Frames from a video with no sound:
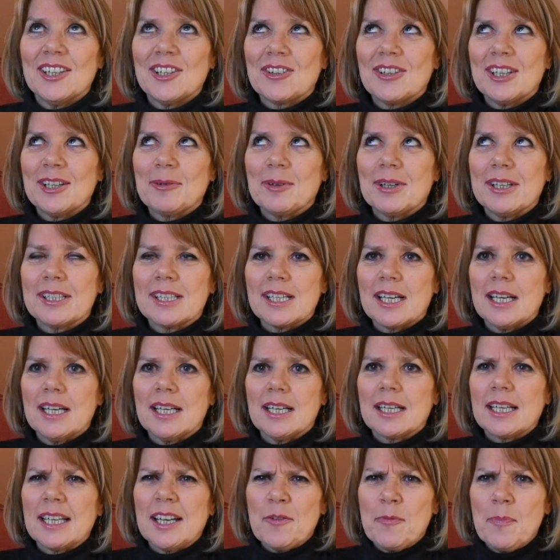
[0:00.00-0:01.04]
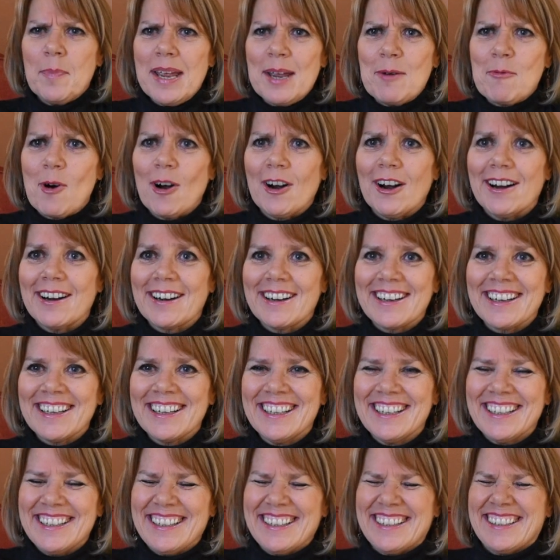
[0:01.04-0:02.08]
Three words, uh, give me work.
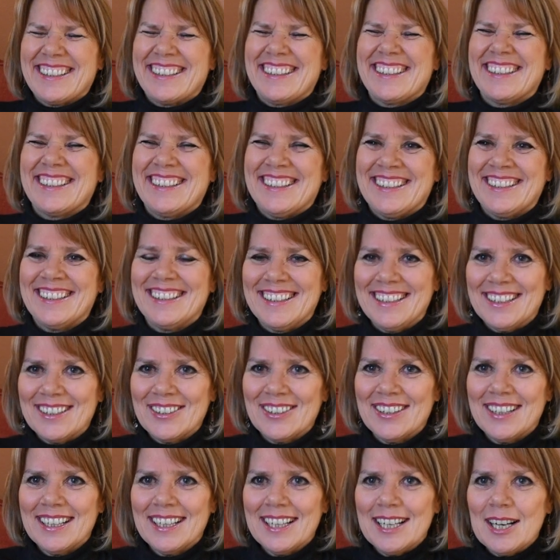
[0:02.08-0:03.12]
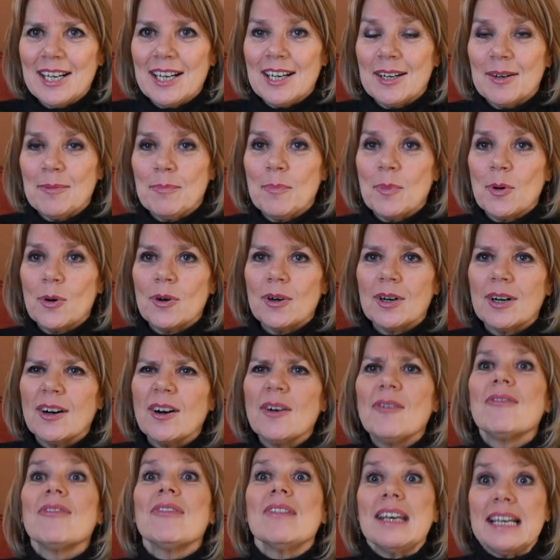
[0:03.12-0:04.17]
No. More
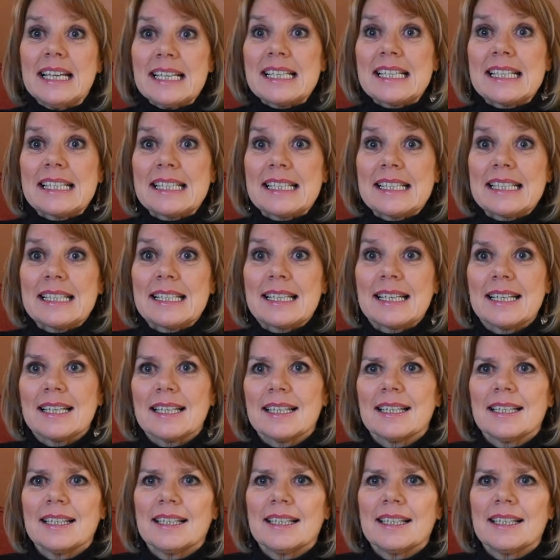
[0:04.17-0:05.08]
of this.